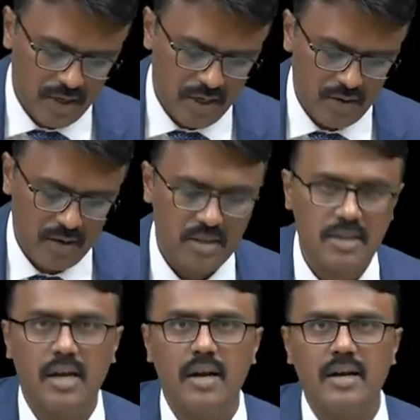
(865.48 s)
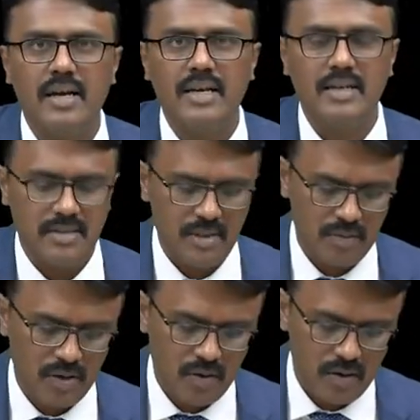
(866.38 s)
we need to understand is
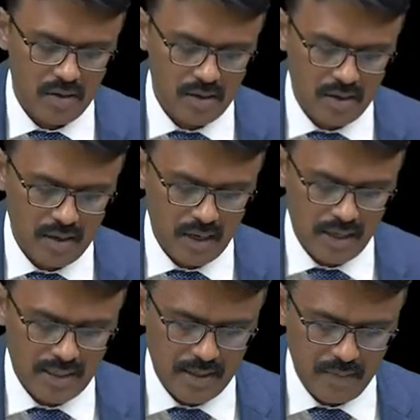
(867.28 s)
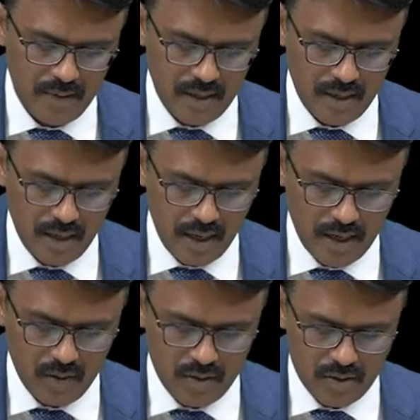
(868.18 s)
something called receptor
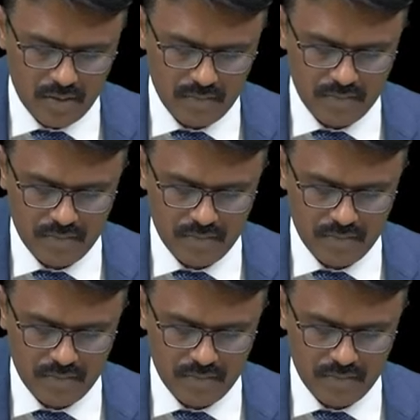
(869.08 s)
antagonism.